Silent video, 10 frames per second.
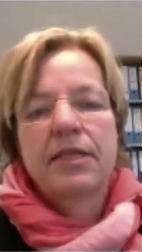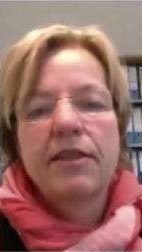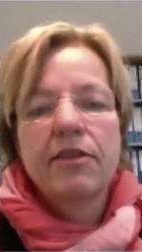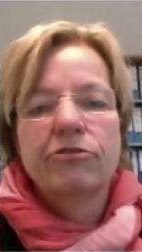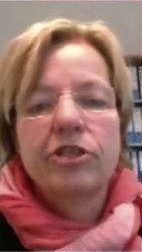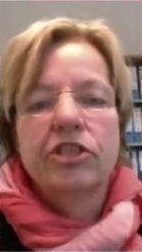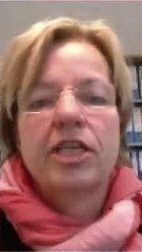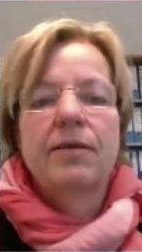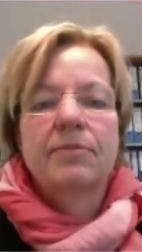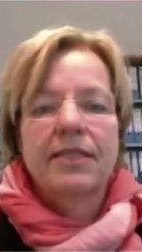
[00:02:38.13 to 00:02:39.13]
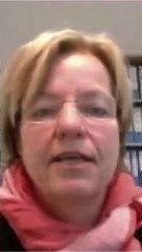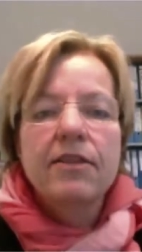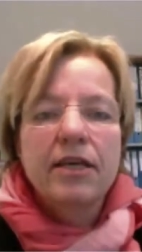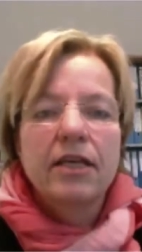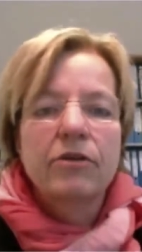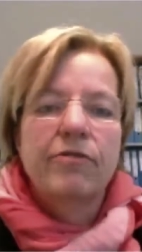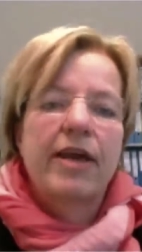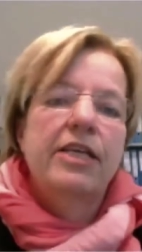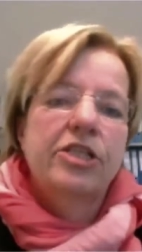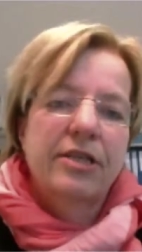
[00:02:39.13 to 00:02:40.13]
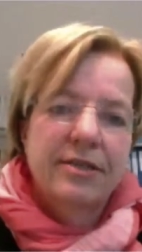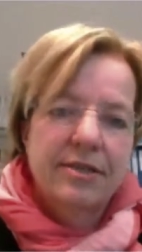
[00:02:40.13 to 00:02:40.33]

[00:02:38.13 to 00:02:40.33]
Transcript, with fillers: in the regimes, in the innovation.